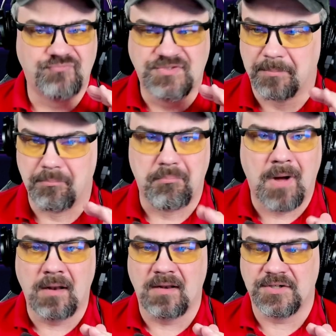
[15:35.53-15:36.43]

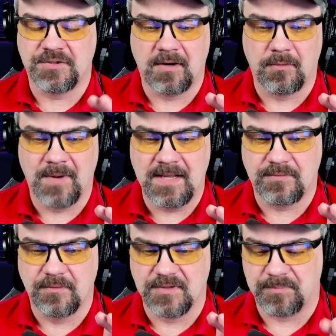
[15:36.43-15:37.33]
demolished their way
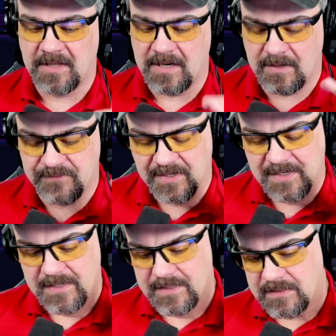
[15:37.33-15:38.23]
through the playoffs.
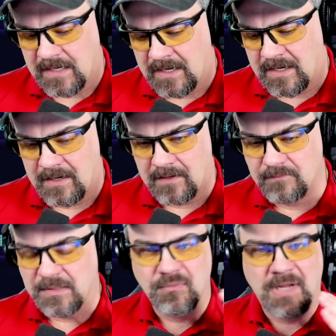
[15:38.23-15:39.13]
Uh,
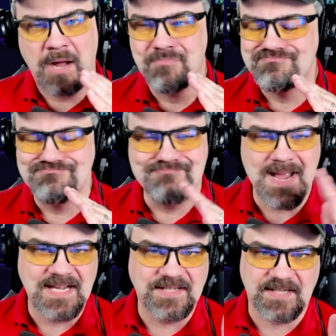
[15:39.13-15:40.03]

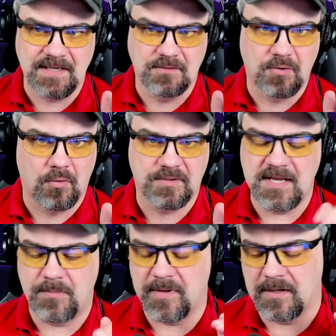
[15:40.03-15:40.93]
amazing
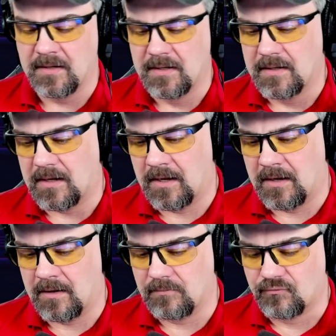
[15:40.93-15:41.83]
goalkeeping,
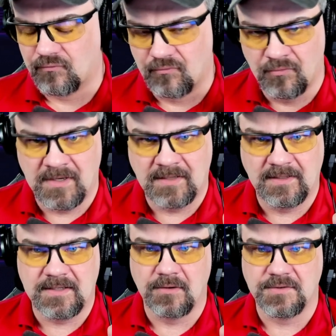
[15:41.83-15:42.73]
um,
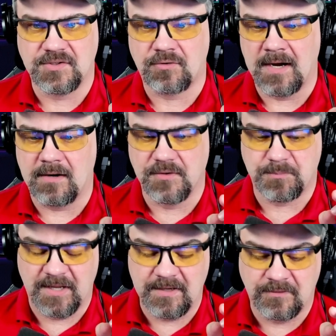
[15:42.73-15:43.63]
really good strikers
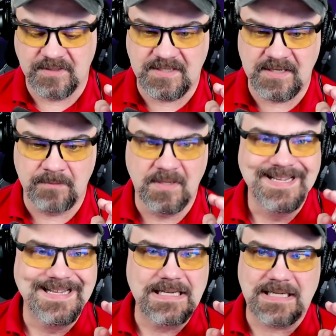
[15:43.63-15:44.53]
playing on the team.
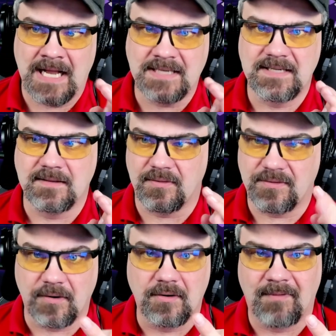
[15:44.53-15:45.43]
Got to the
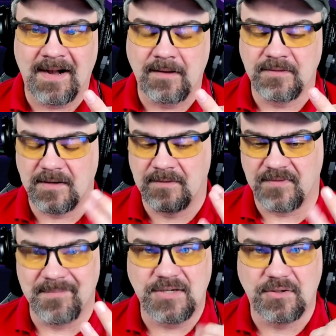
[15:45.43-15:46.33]
third round of
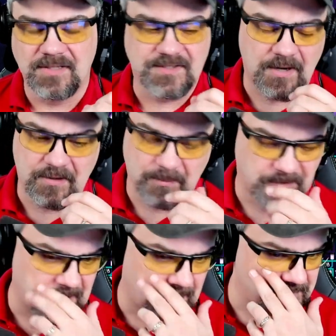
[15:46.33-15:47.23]
the Major League Soccer
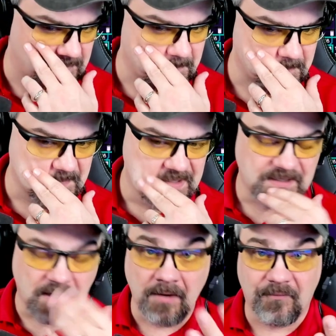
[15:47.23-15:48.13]
playoffs,
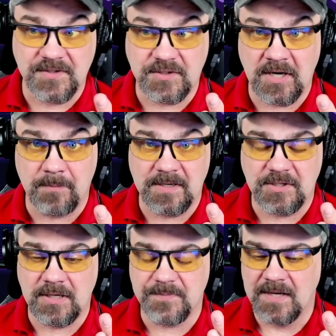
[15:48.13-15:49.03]
conference
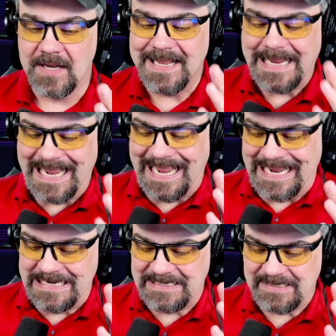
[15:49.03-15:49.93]
championships,
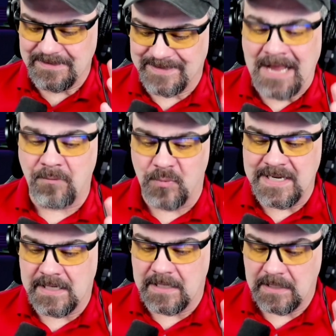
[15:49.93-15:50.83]
and that
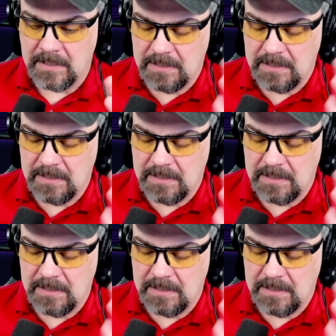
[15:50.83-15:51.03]
week,